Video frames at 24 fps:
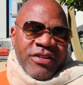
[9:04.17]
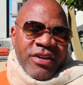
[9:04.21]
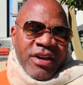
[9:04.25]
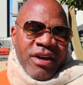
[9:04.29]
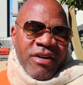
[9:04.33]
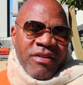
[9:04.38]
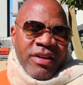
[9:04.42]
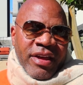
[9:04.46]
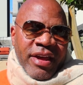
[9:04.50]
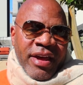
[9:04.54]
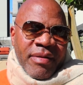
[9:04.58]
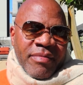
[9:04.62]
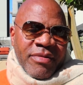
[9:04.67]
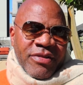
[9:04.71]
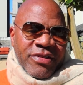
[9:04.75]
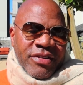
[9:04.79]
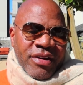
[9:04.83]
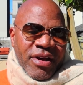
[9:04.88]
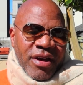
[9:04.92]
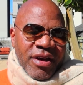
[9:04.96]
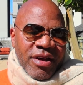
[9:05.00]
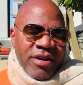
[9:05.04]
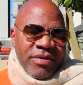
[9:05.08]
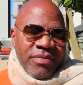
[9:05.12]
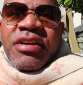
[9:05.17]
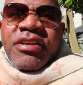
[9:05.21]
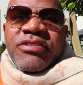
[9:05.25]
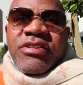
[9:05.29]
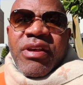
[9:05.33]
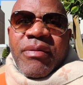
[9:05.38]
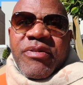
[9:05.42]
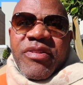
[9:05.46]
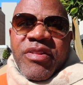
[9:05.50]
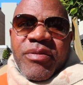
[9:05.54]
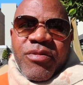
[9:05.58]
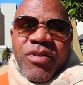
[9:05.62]
check out Amazon.
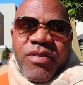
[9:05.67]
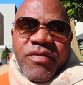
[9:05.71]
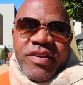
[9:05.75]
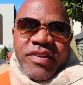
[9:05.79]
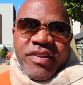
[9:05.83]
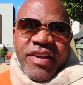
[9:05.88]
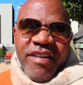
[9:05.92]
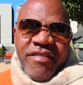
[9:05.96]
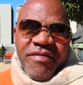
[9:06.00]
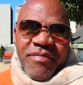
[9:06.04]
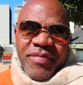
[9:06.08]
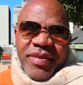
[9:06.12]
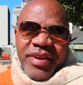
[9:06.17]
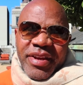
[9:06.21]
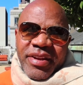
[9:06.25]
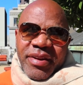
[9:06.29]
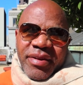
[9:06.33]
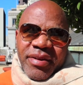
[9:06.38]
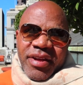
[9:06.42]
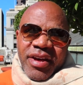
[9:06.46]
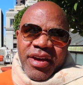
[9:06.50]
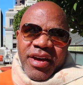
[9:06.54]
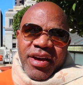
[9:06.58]
Some of the movies I've been